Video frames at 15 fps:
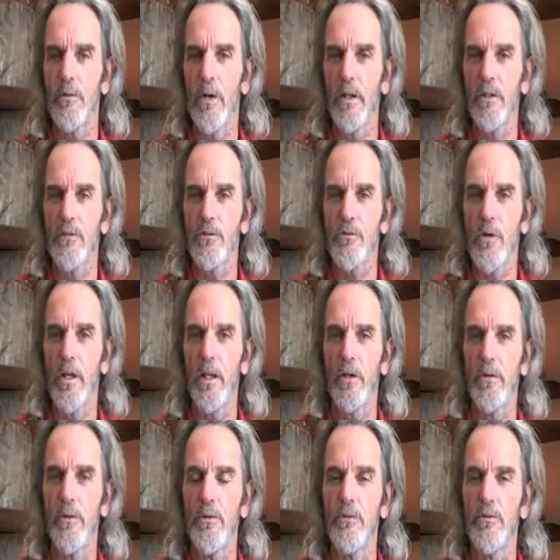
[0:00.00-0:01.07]
around
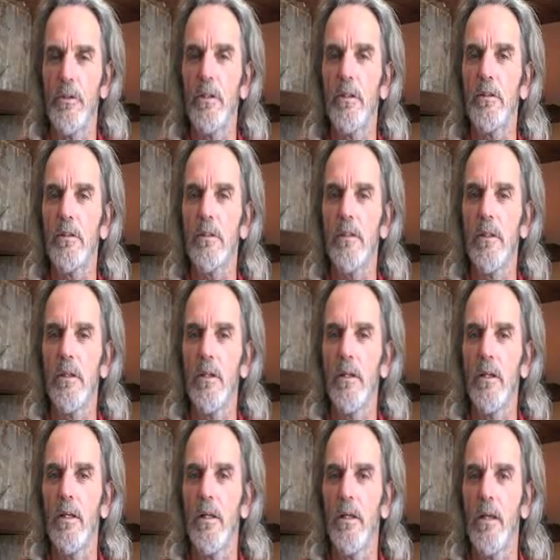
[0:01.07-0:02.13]
Australia and New Zealand
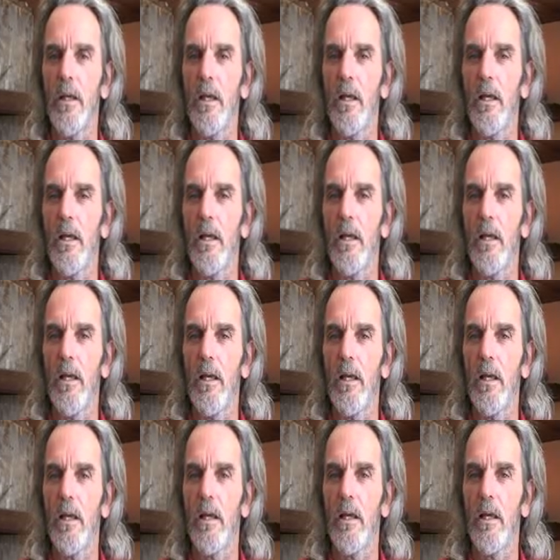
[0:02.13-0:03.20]

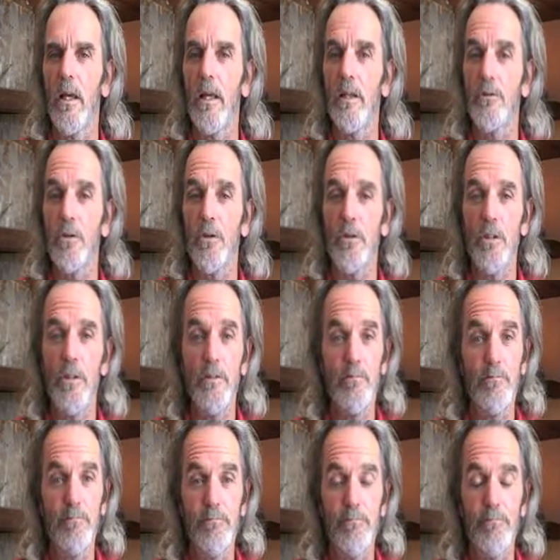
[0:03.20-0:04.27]
and Turkey,
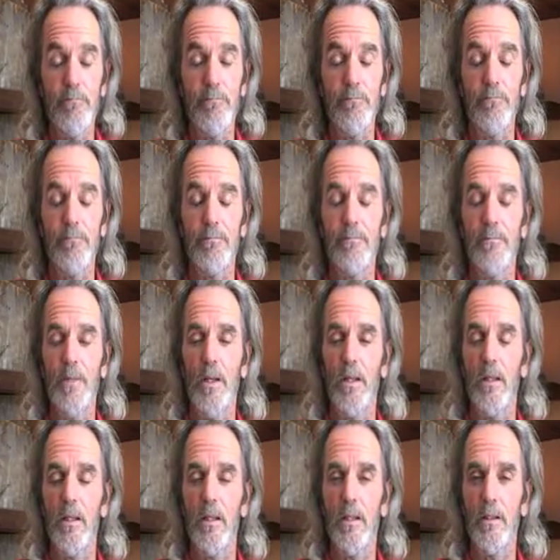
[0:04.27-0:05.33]

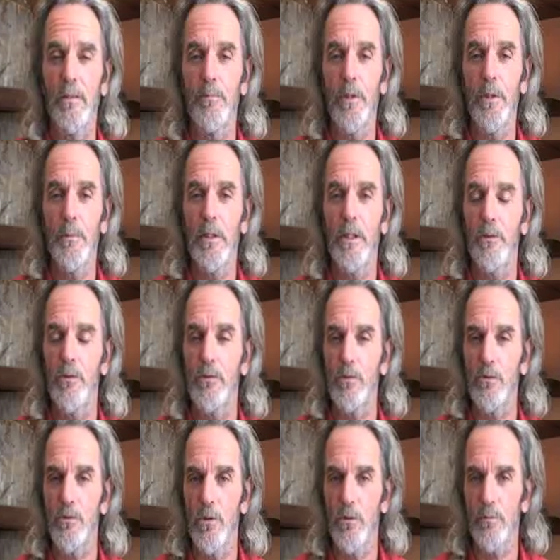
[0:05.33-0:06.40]
Himalayan crystal salt
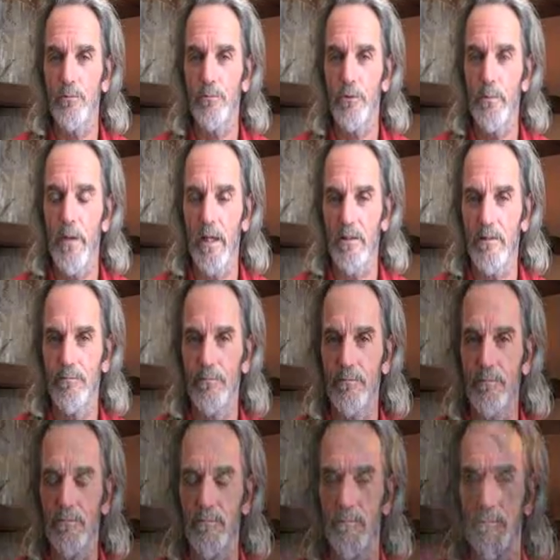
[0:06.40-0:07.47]
from Pakistan.
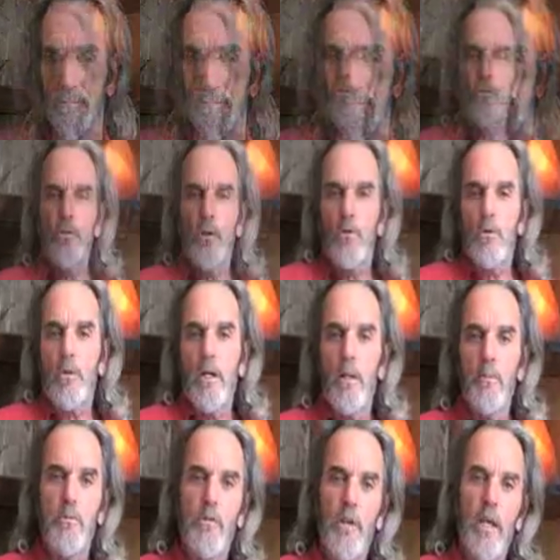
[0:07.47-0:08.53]
The crystal salt
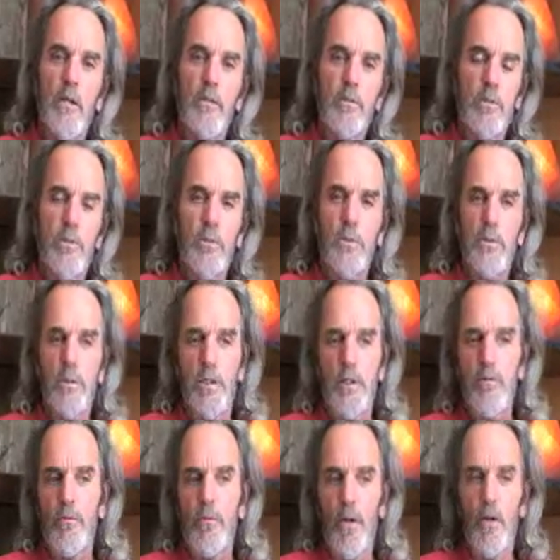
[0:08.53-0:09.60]
comes out
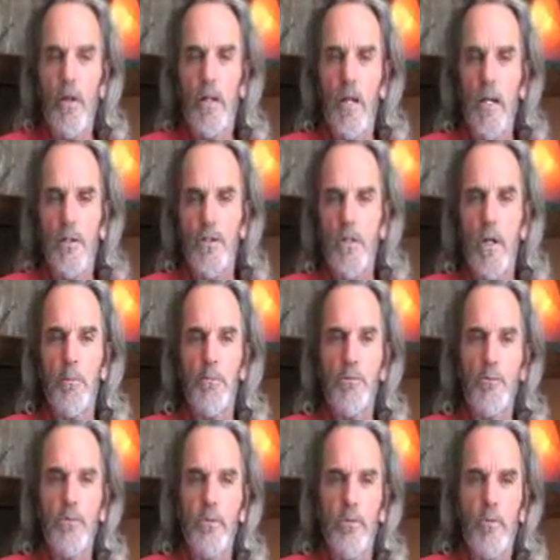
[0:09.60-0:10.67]
in very large
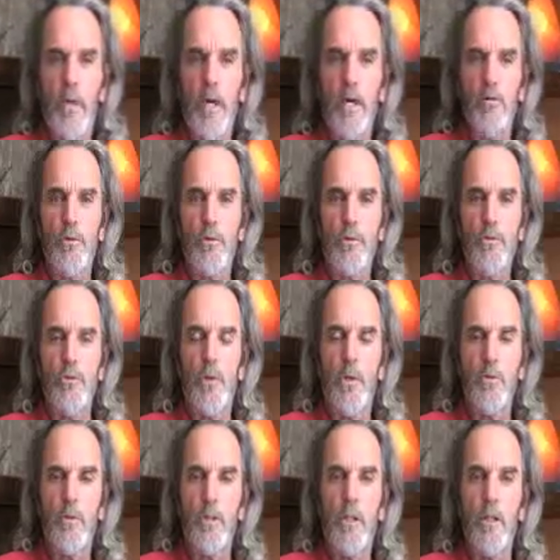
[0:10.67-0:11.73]
lumps of the 100 to
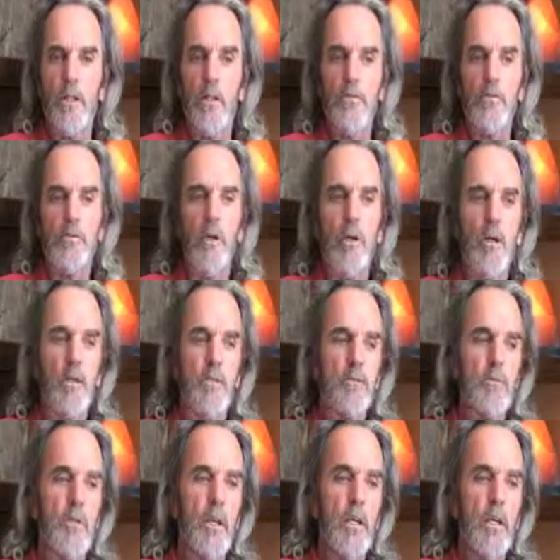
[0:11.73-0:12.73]
200 kilo size,